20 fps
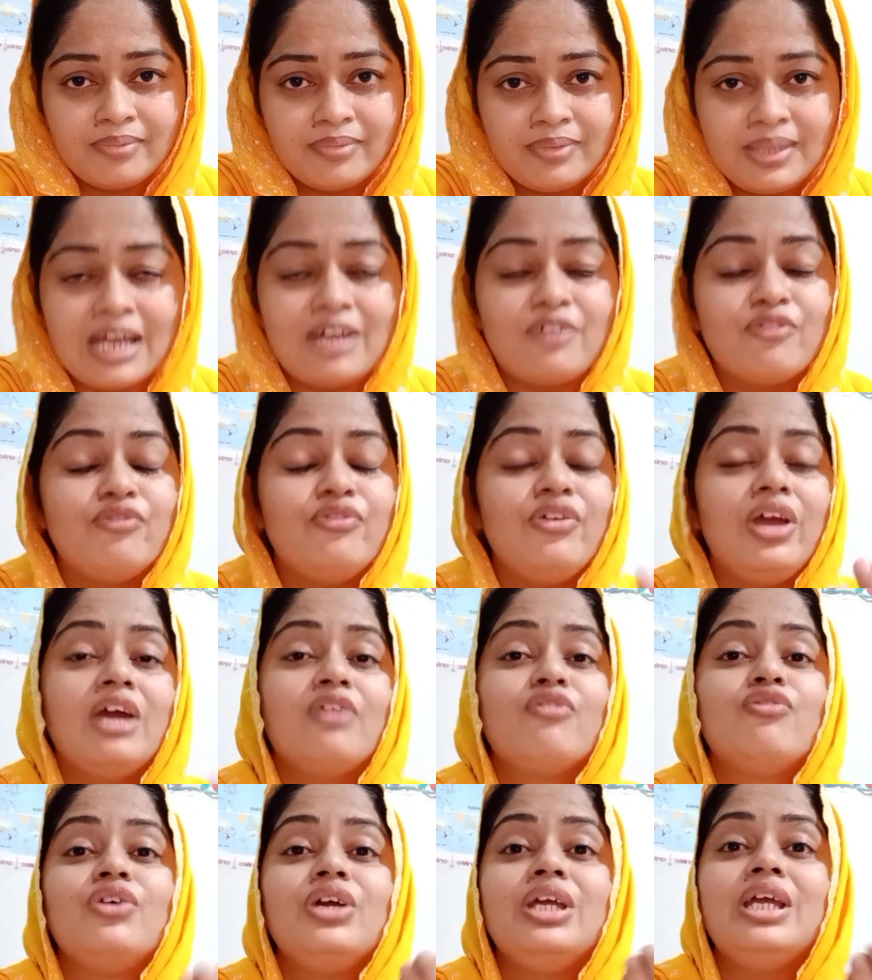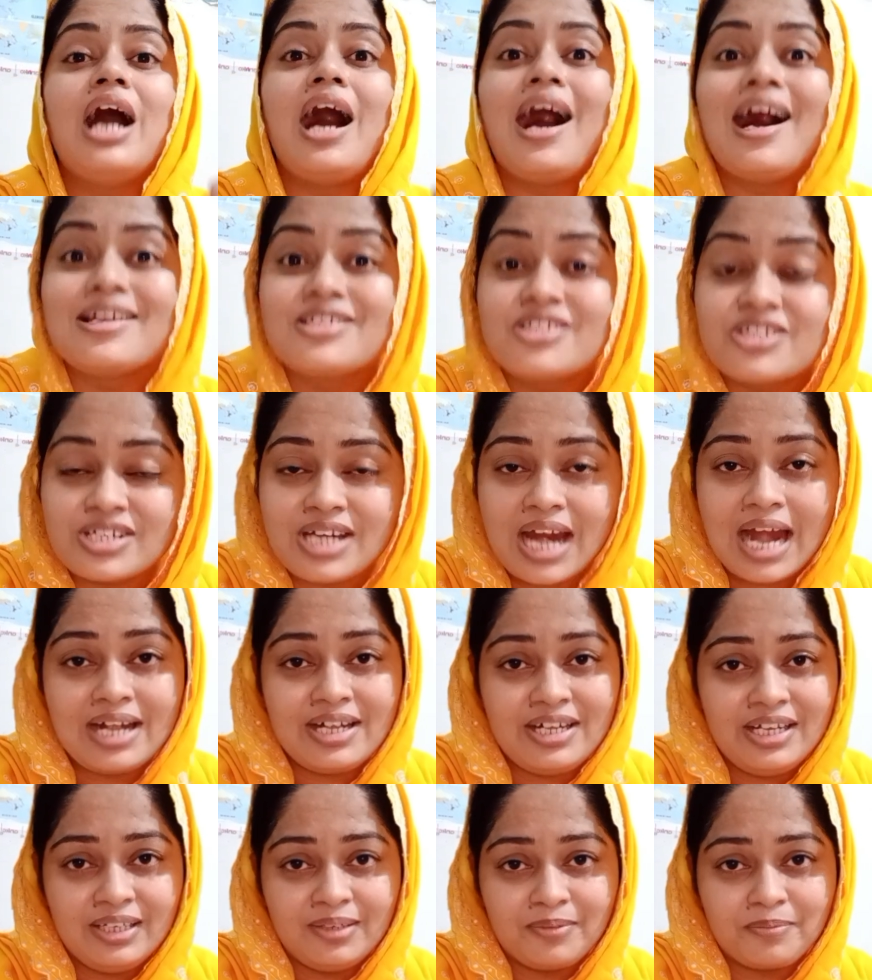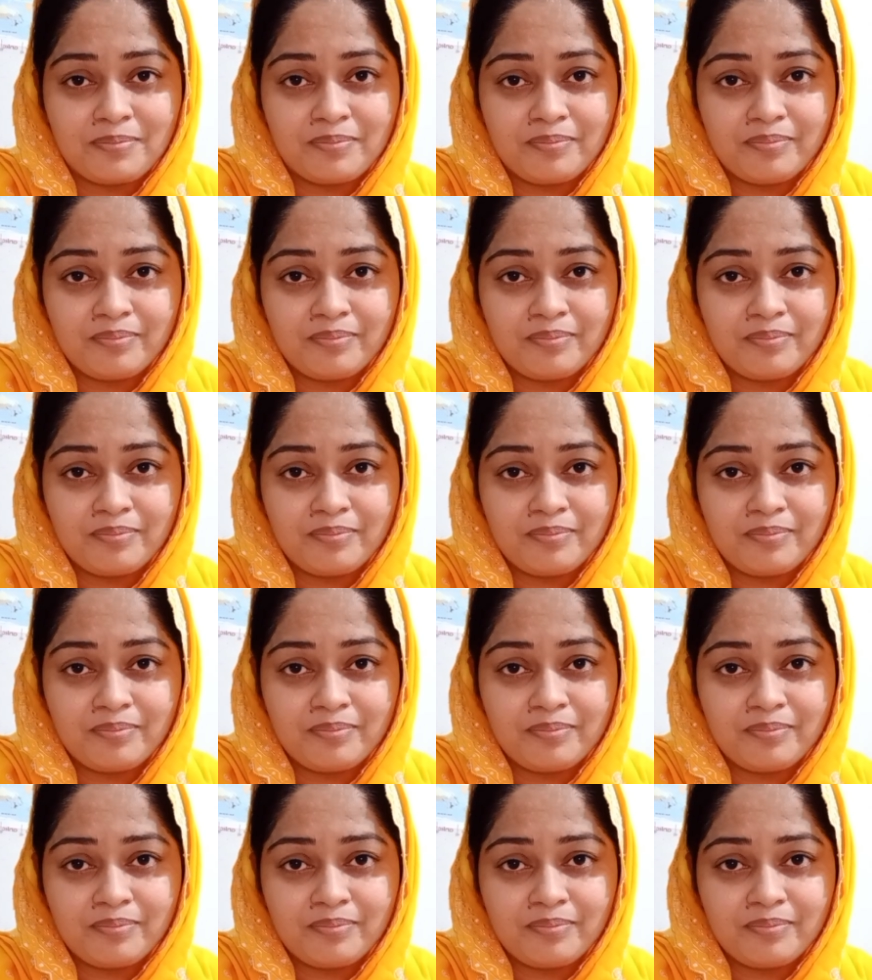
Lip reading: that where we are standing.